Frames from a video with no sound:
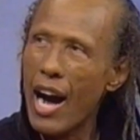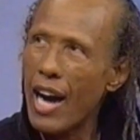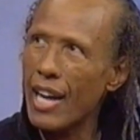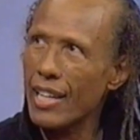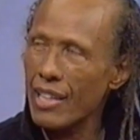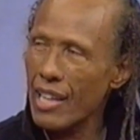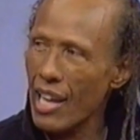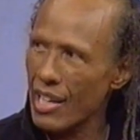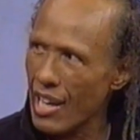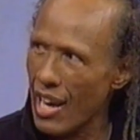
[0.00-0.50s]

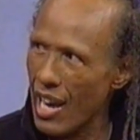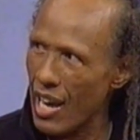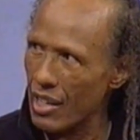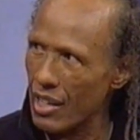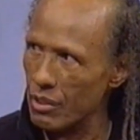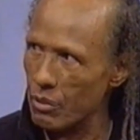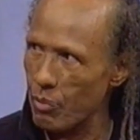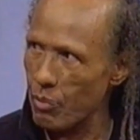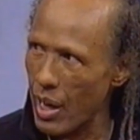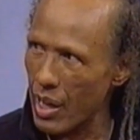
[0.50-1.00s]
and I
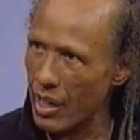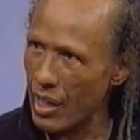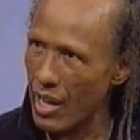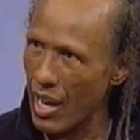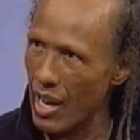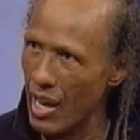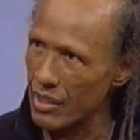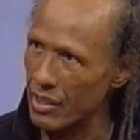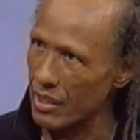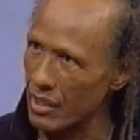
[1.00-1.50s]
asked my
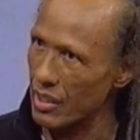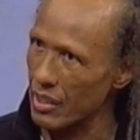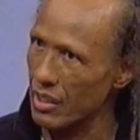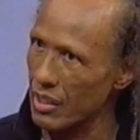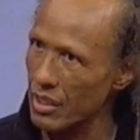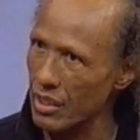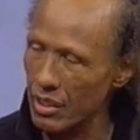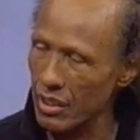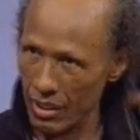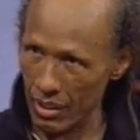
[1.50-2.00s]
clients
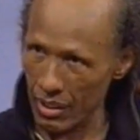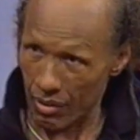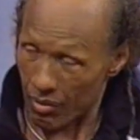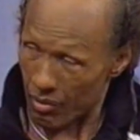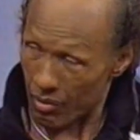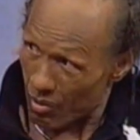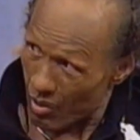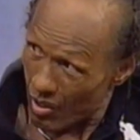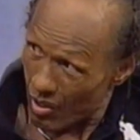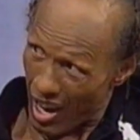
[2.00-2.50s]
this
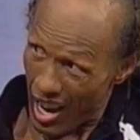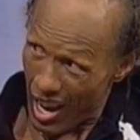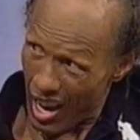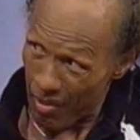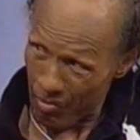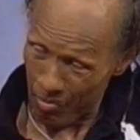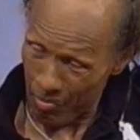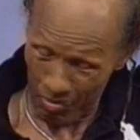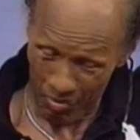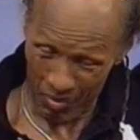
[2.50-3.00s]

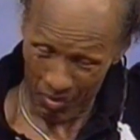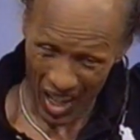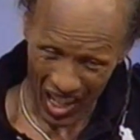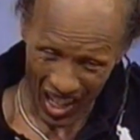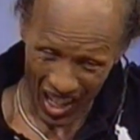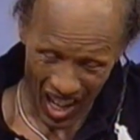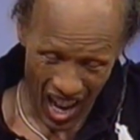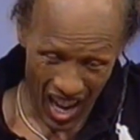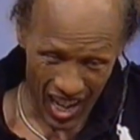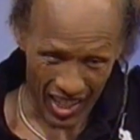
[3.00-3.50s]
a
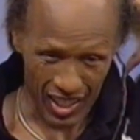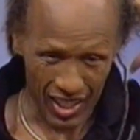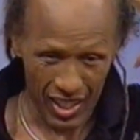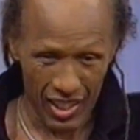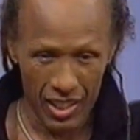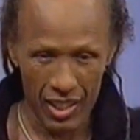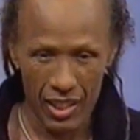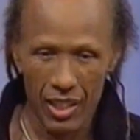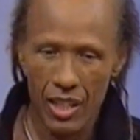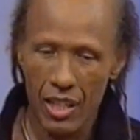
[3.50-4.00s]

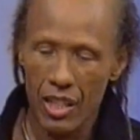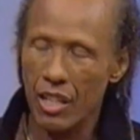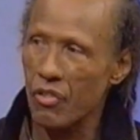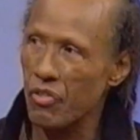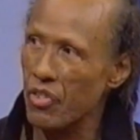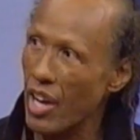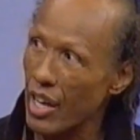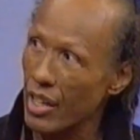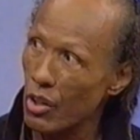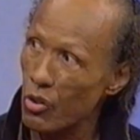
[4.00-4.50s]
lot.
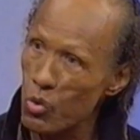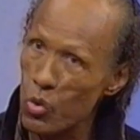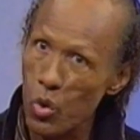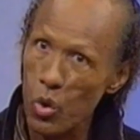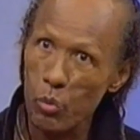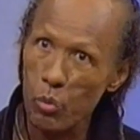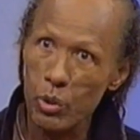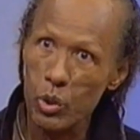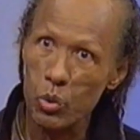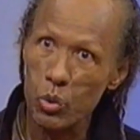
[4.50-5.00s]
If you had a
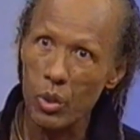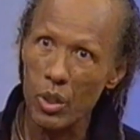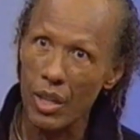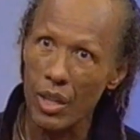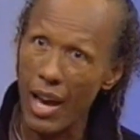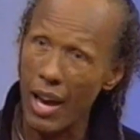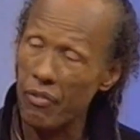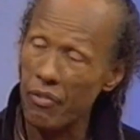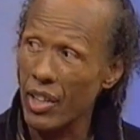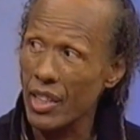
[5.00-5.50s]
road between
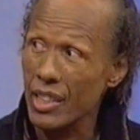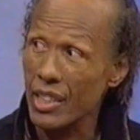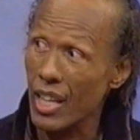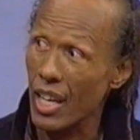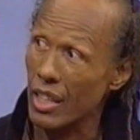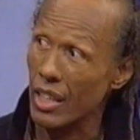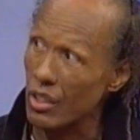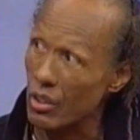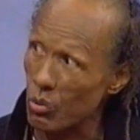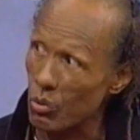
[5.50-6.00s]
life and
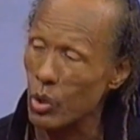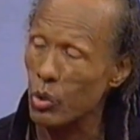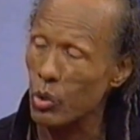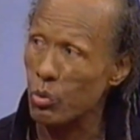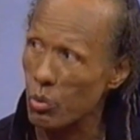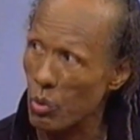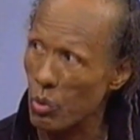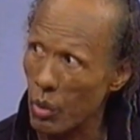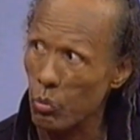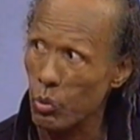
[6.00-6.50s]
death,
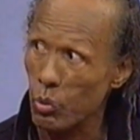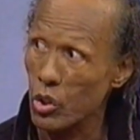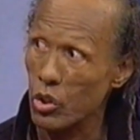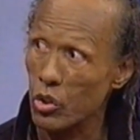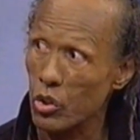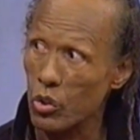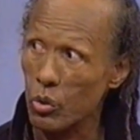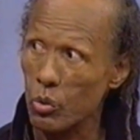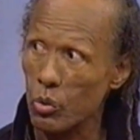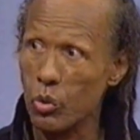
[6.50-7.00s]
which one would
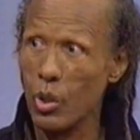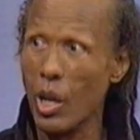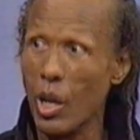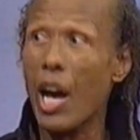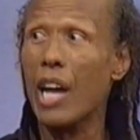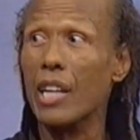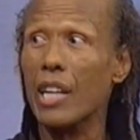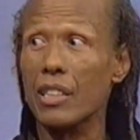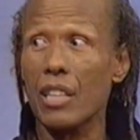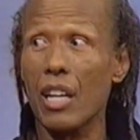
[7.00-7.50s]
you choose? So I
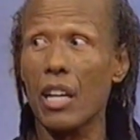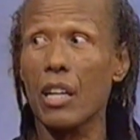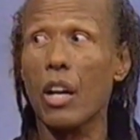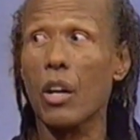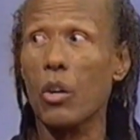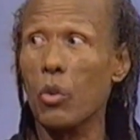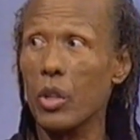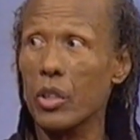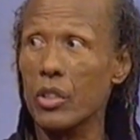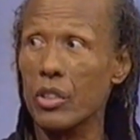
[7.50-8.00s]
asked her
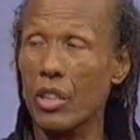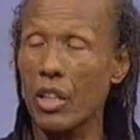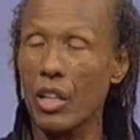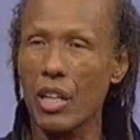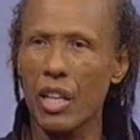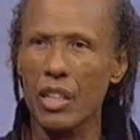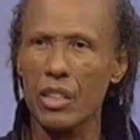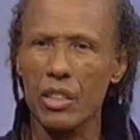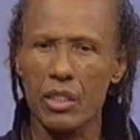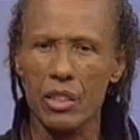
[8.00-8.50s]
that question,
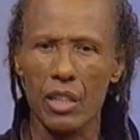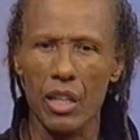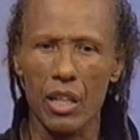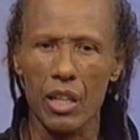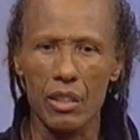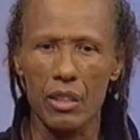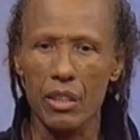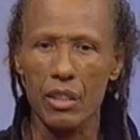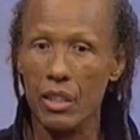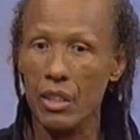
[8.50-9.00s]
and she
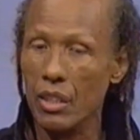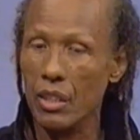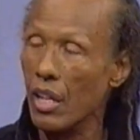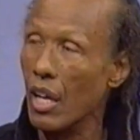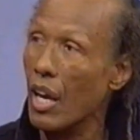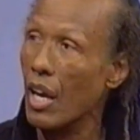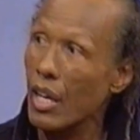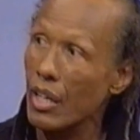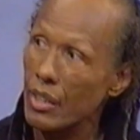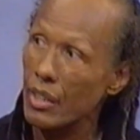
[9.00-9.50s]
said,
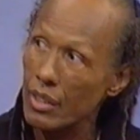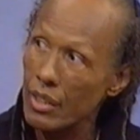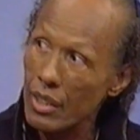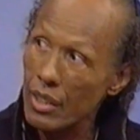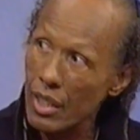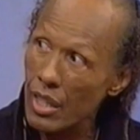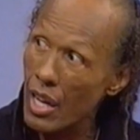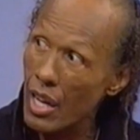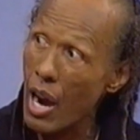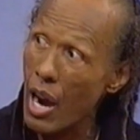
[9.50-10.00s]
Kat,
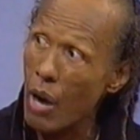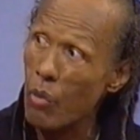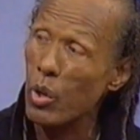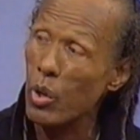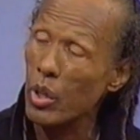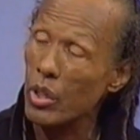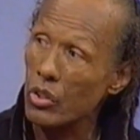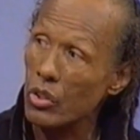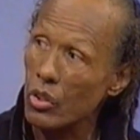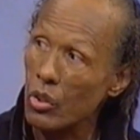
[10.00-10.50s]
I'm
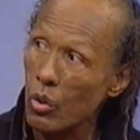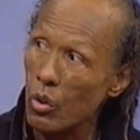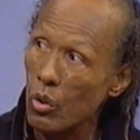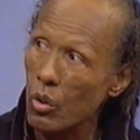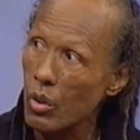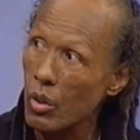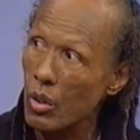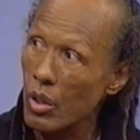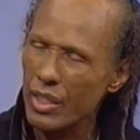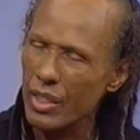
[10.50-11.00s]
ready to
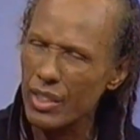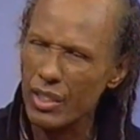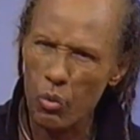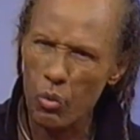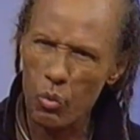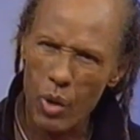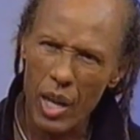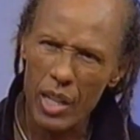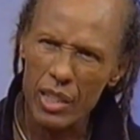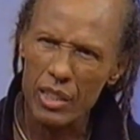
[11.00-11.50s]
go. I said,
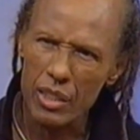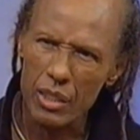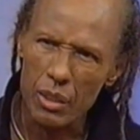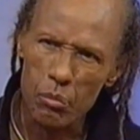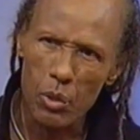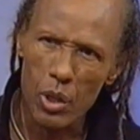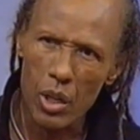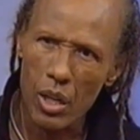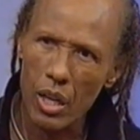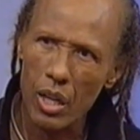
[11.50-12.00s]
why? She
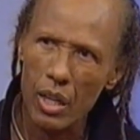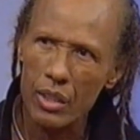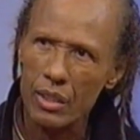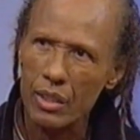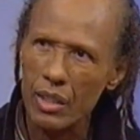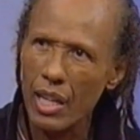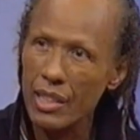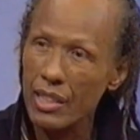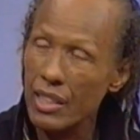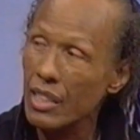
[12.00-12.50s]
said,
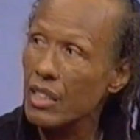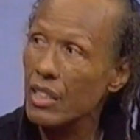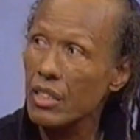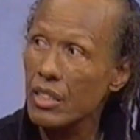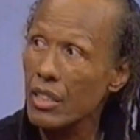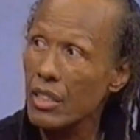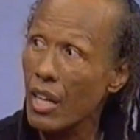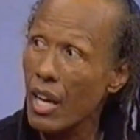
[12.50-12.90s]
because I think this